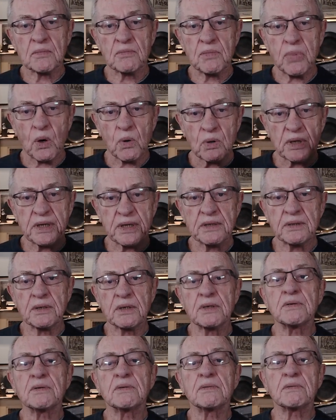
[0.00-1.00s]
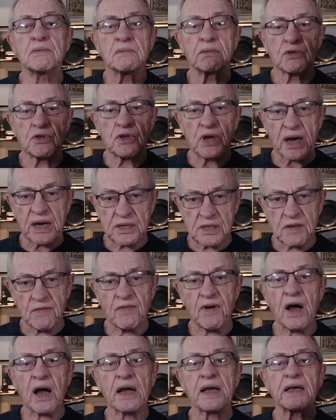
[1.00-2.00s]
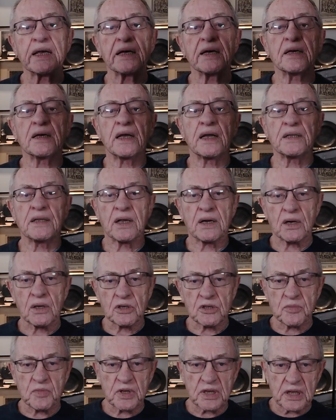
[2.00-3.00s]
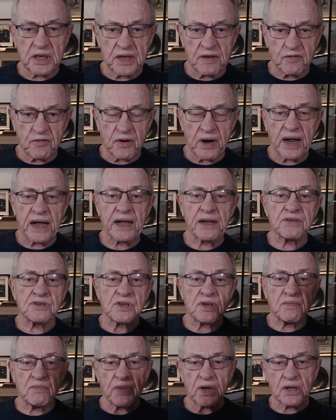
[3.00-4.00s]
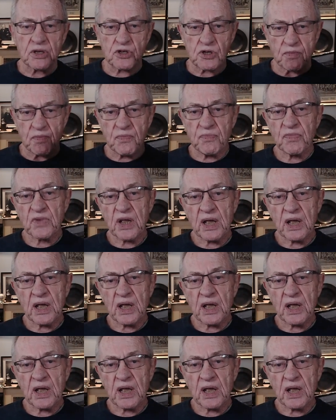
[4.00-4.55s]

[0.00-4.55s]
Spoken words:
Poland and Czechoslovakia and then ultimately France and Belgium